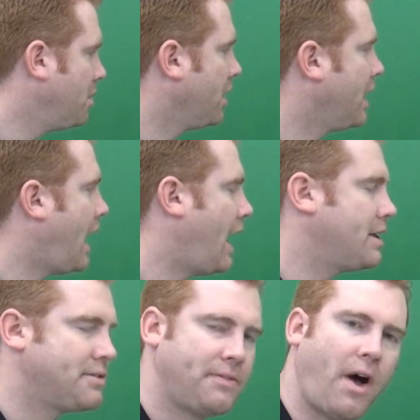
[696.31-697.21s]
Well, it
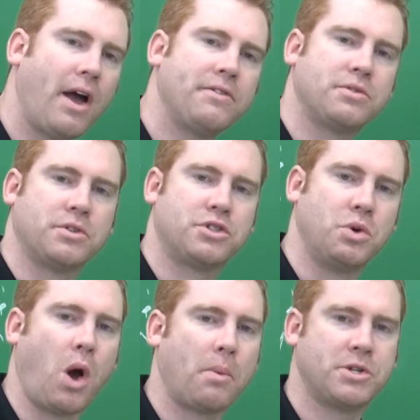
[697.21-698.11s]
has 5, so its
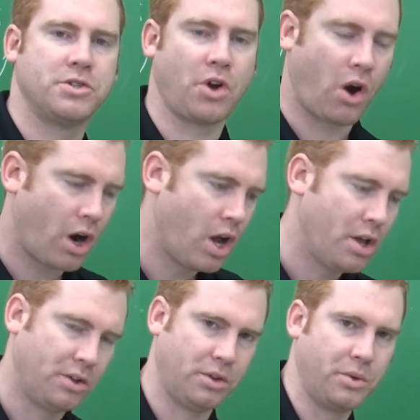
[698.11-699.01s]
2 options are
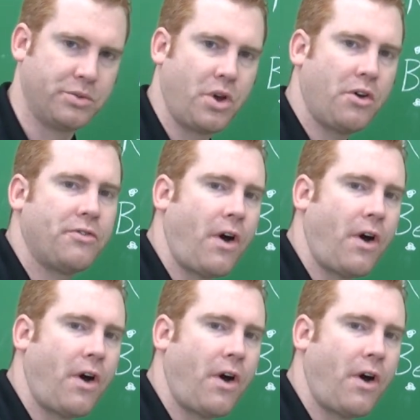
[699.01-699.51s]
lose all